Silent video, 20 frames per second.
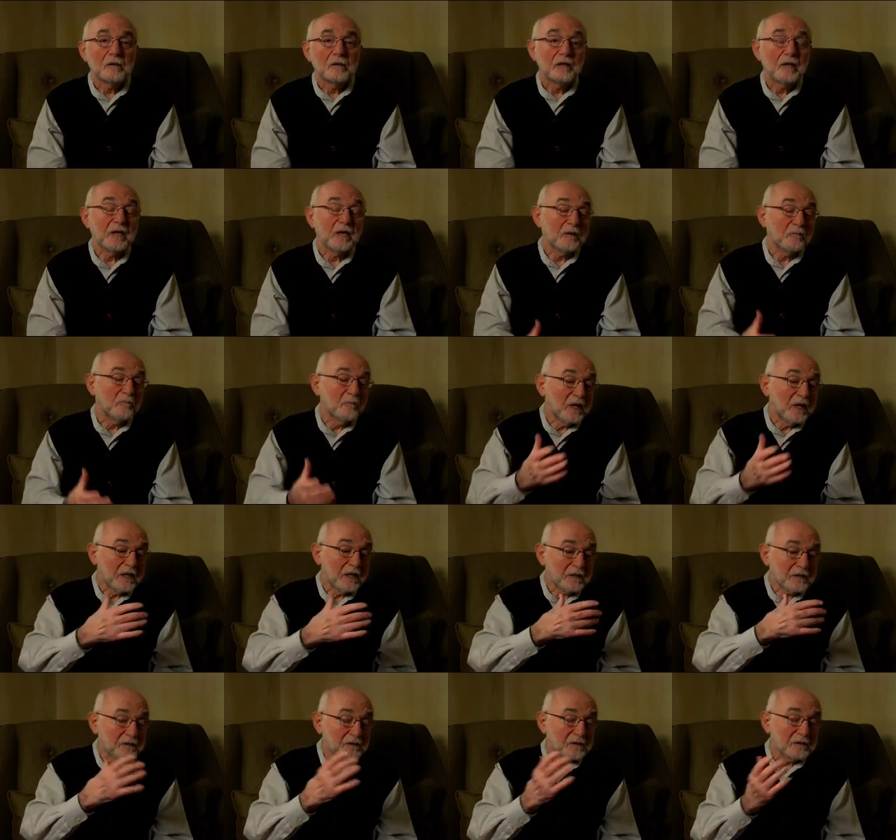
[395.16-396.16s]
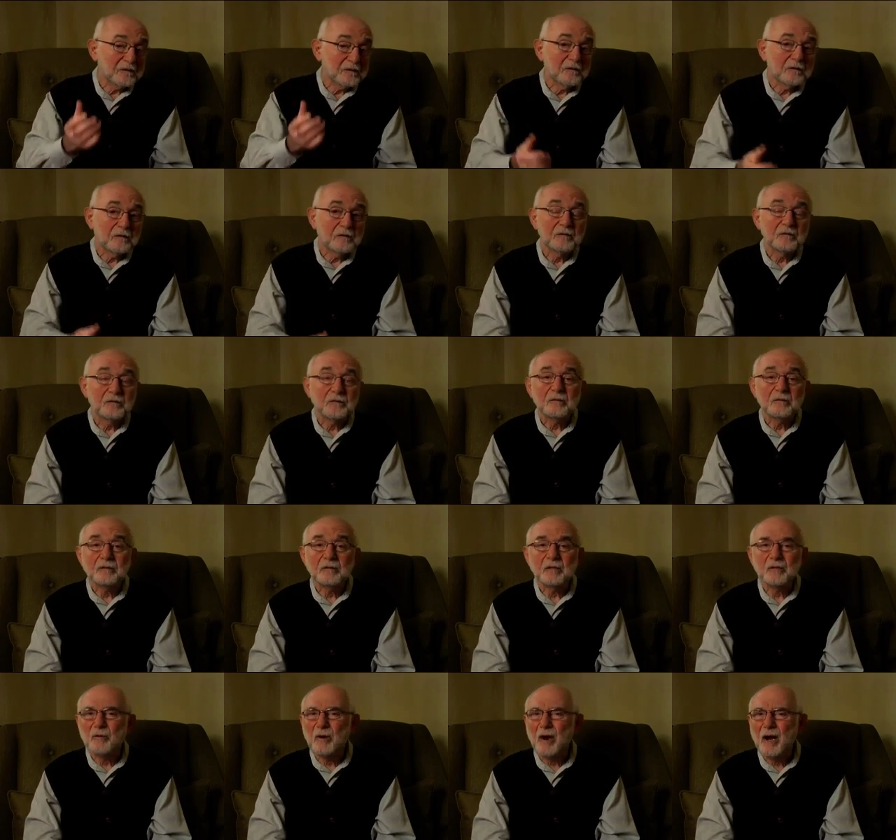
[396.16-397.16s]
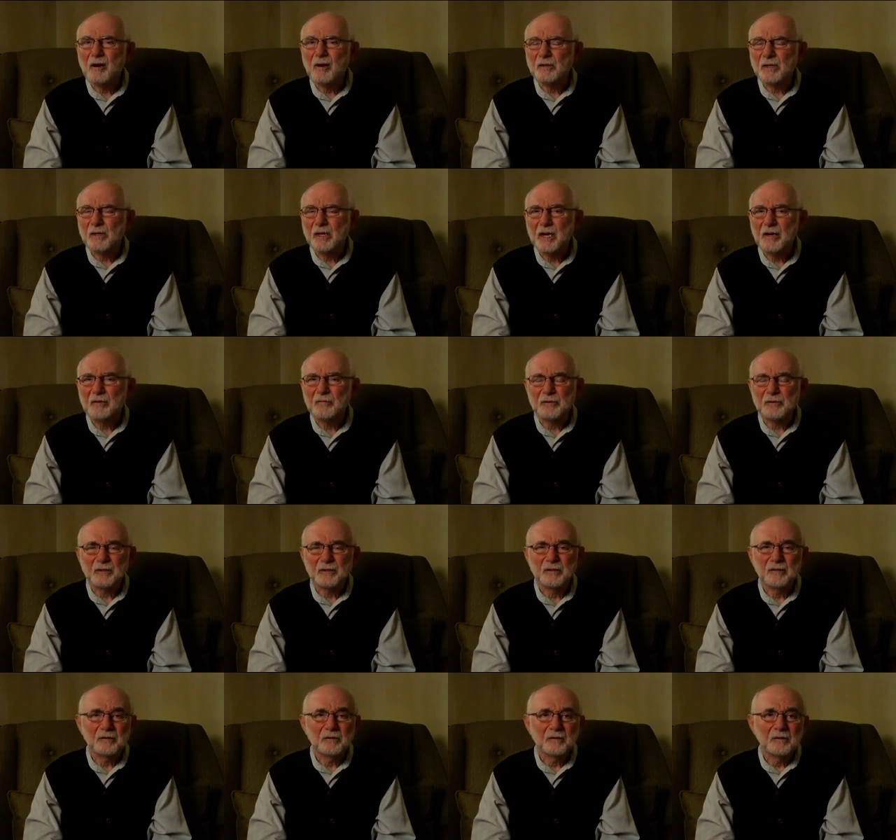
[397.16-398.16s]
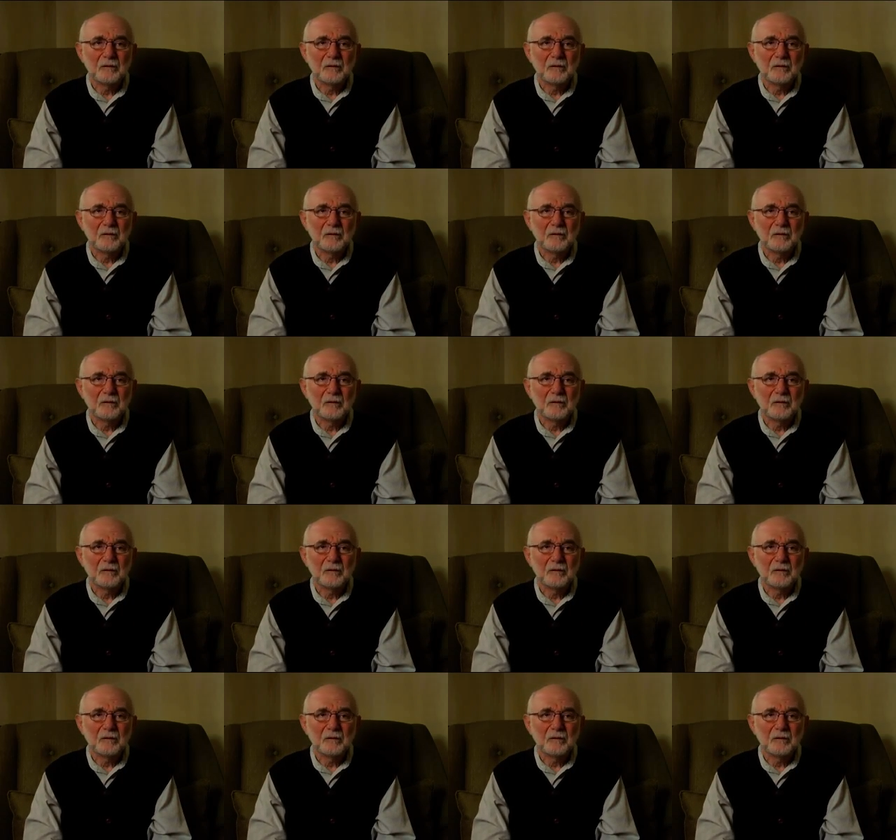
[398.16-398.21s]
And then in minutes, the crowd left.